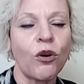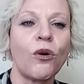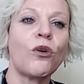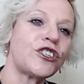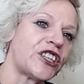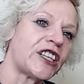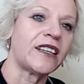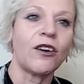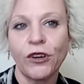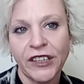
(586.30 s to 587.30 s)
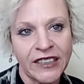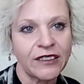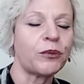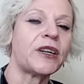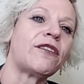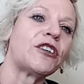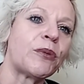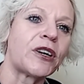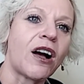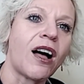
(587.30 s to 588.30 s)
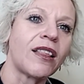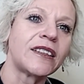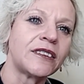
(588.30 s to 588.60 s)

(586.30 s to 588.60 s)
or she, or it, whatever you want to call it.